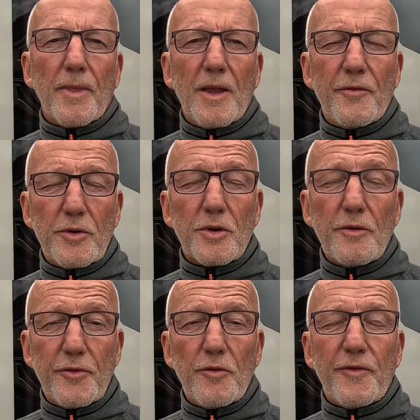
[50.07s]
If you do
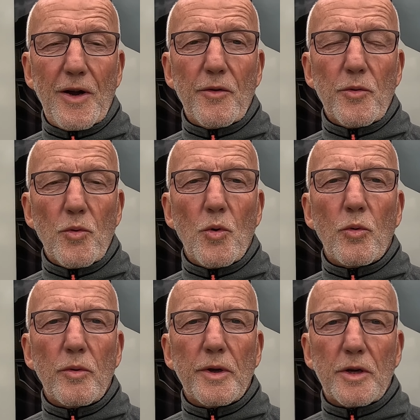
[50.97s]
fall foul of the rule,
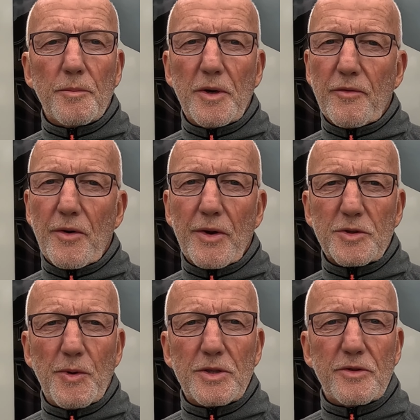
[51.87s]
it could be a very
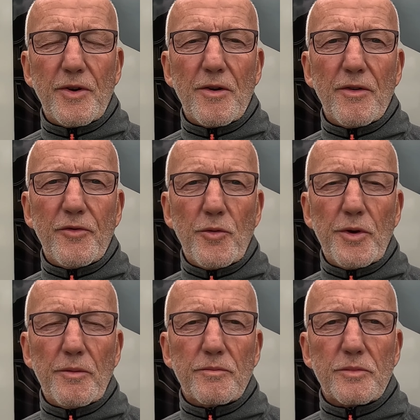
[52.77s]
expensive error for
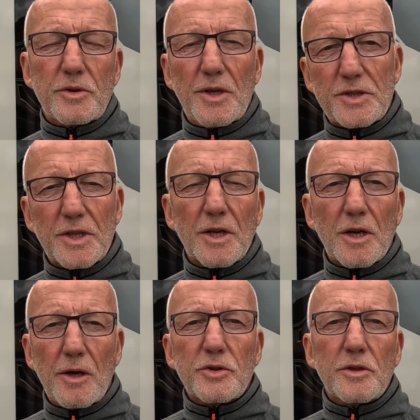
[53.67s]
you. So let's take a
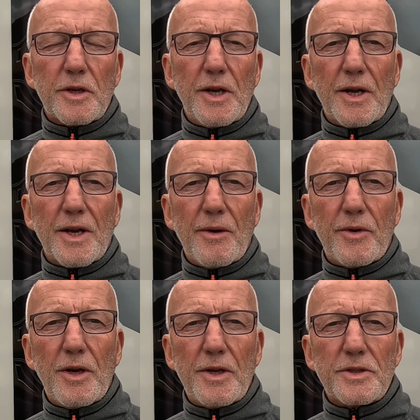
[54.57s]
close look at that
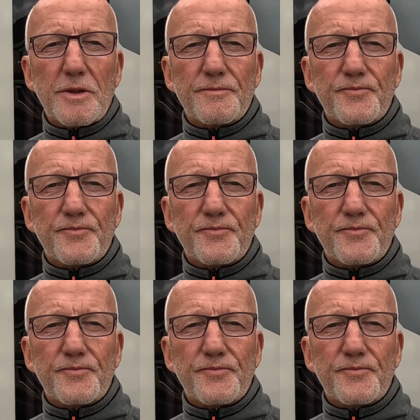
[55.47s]
calculator.